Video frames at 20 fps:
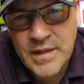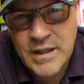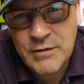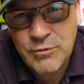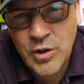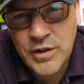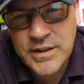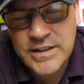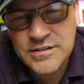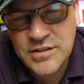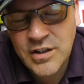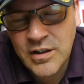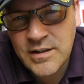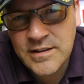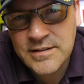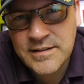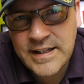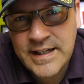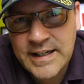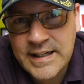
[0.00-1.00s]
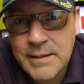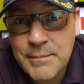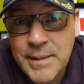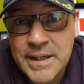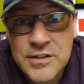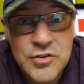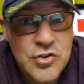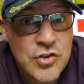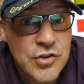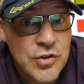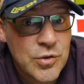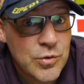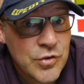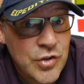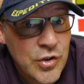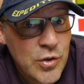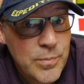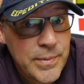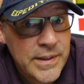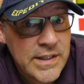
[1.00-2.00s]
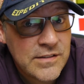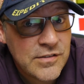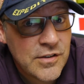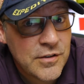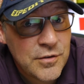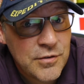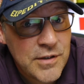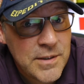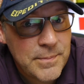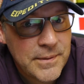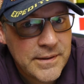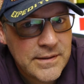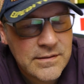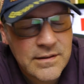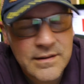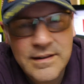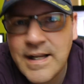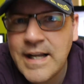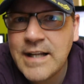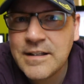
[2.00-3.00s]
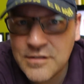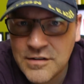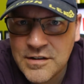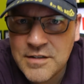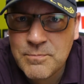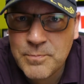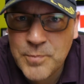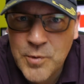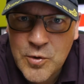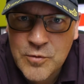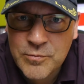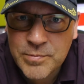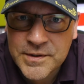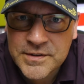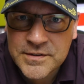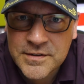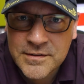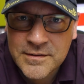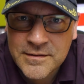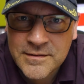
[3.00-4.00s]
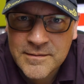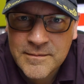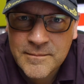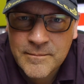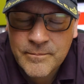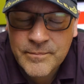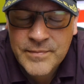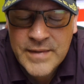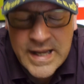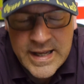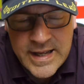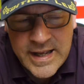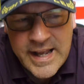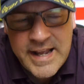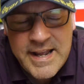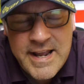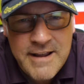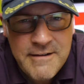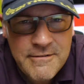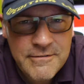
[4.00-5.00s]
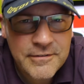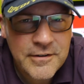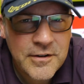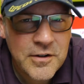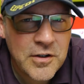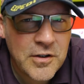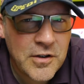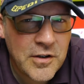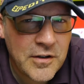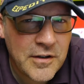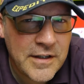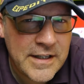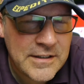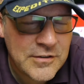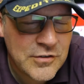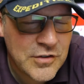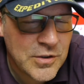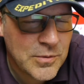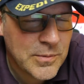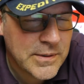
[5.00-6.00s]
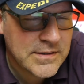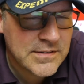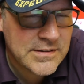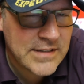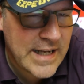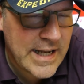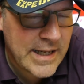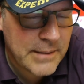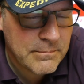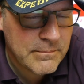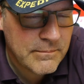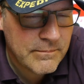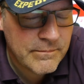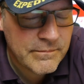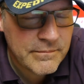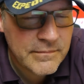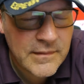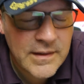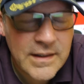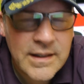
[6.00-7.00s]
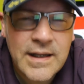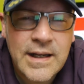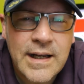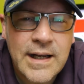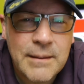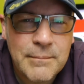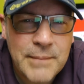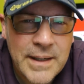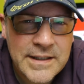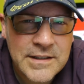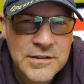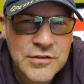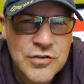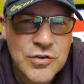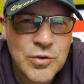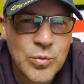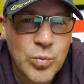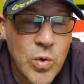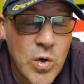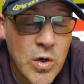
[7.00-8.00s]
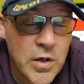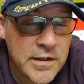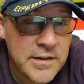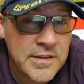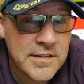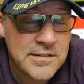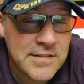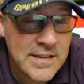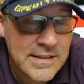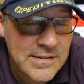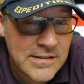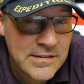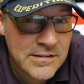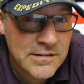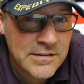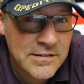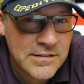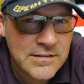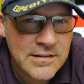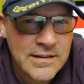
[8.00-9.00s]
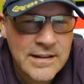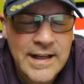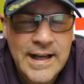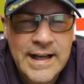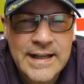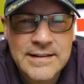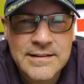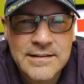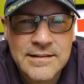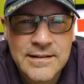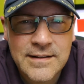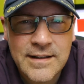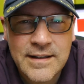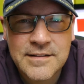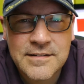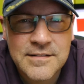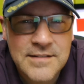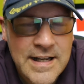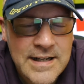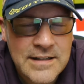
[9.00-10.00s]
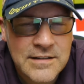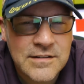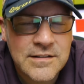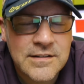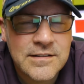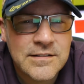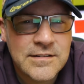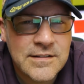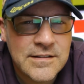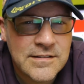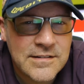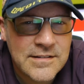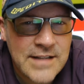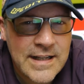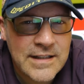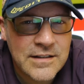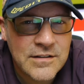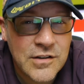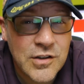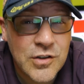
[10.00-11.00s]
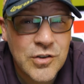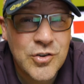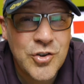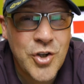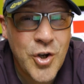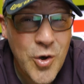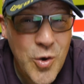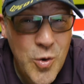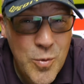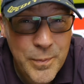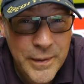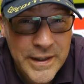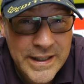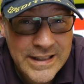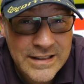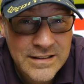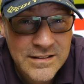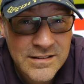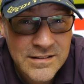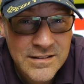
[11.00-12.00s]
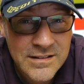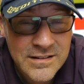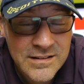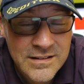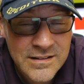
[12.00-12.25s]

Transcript: Rockies holiday, and I managed to do 2 peaks or 3 peaks, that's an improvement. If in 2 weeks' time I manage to walk the distance and ascend and descend 2 peaks,